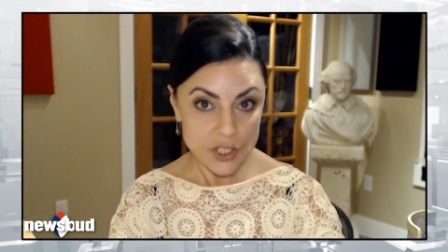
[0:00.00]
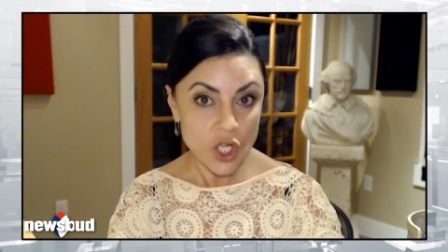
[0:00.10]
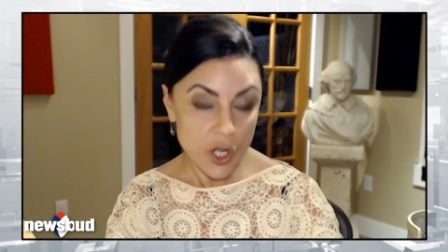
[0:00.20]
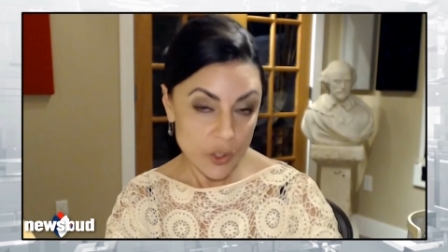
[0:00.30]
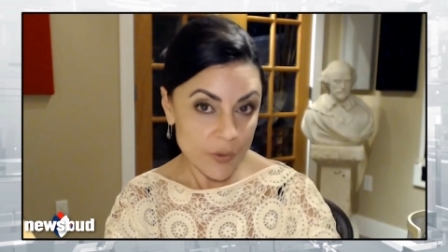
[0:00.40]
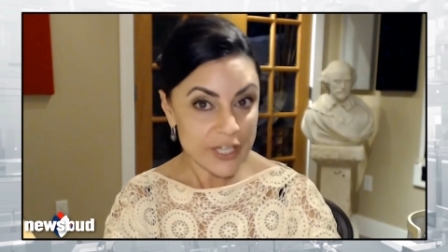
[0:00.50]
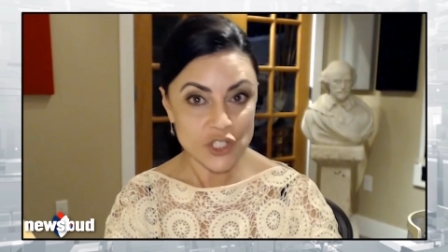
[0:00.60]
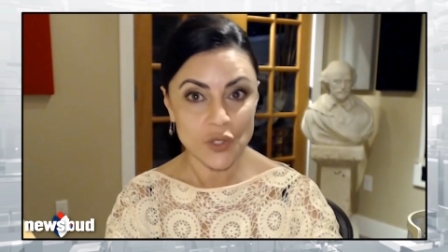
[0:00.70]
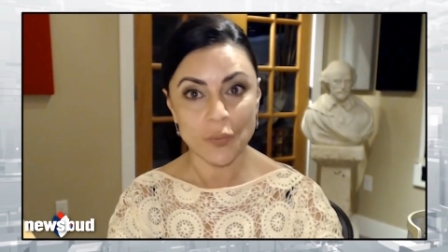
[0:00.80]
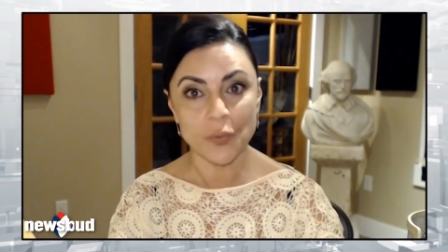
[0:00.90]
this
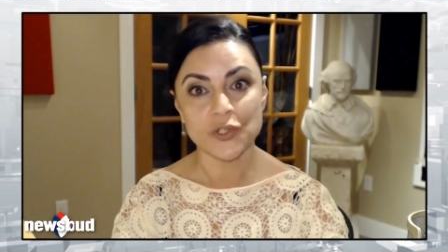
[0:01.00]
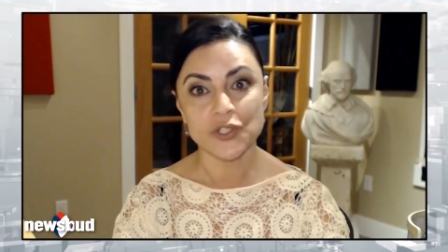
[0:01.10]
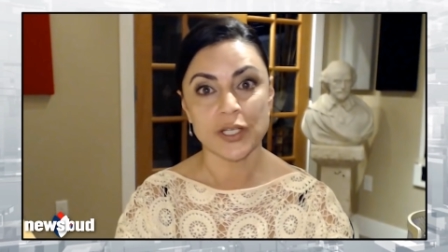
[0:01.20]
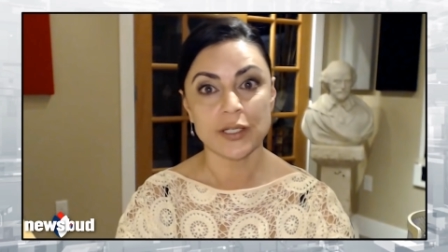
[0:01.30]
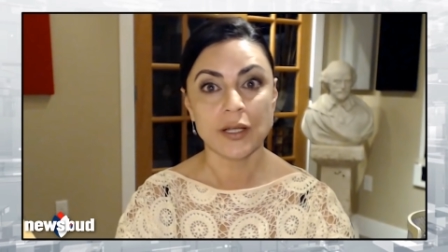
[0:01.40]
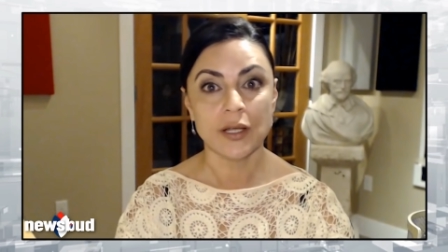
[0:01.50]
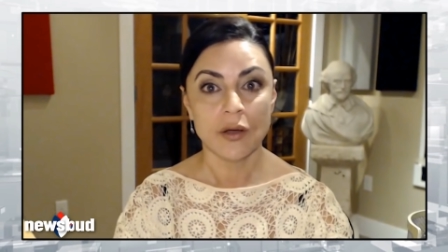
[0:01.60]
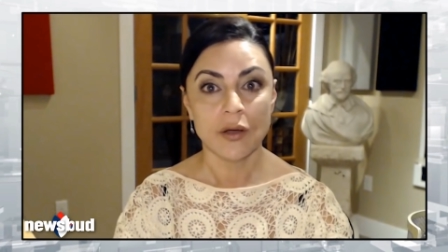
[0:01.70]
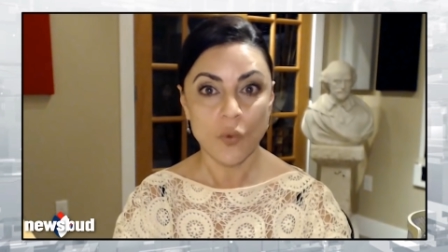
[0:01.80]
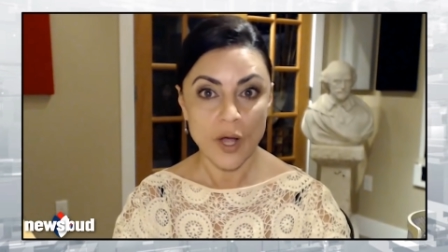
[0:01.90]
congressional person
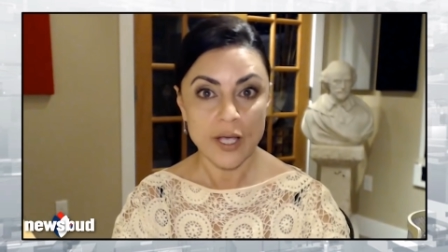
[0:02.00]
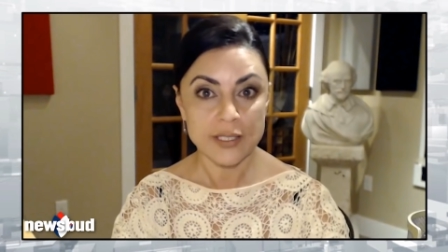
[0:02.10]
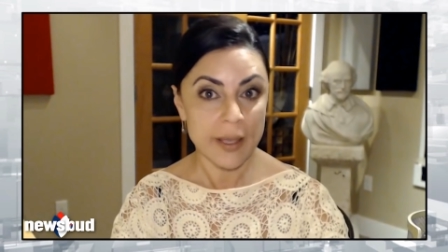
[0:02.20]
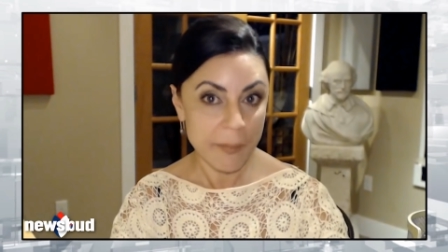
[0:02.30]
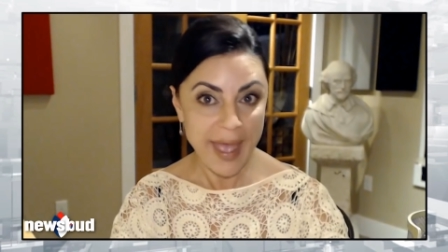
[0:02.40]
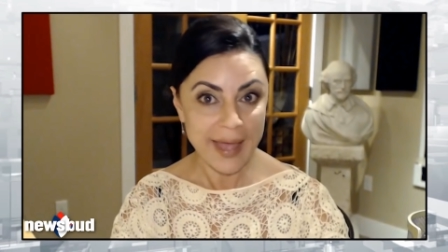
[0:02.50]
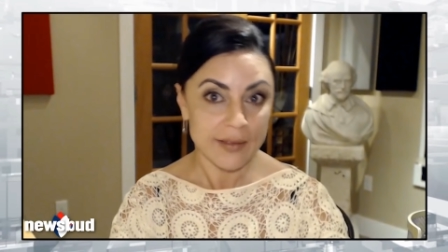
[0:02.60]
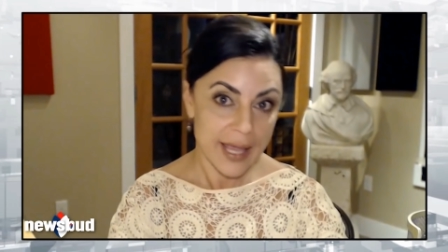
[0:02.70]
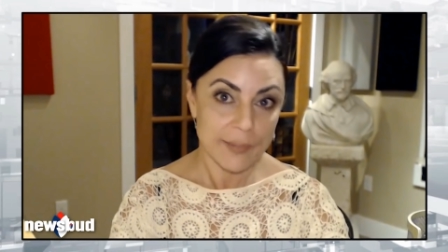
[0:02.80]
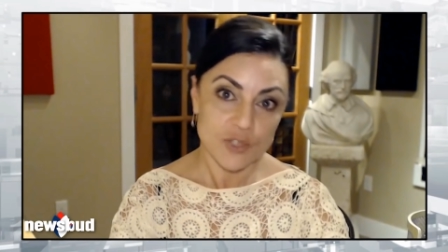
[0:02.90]
was a
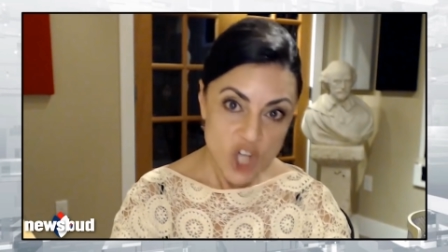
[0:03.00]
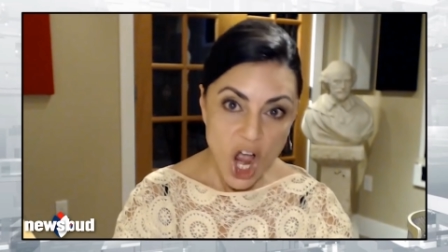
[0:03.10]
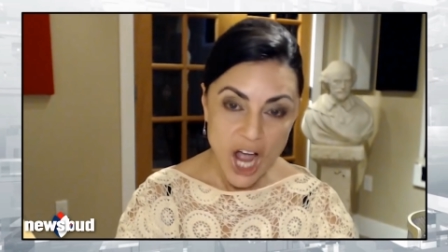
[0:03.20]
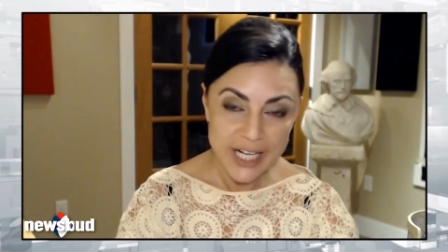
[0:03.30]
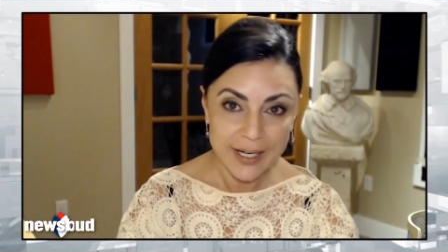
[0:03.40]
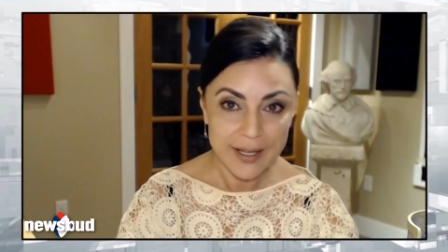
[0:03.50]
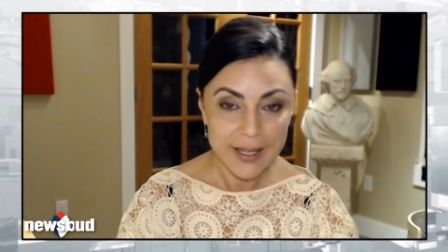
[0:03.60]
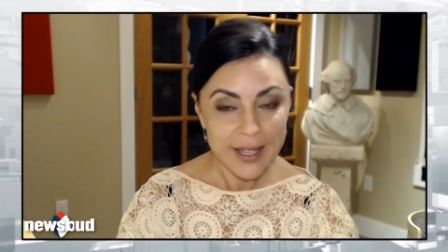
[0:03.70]
man named John.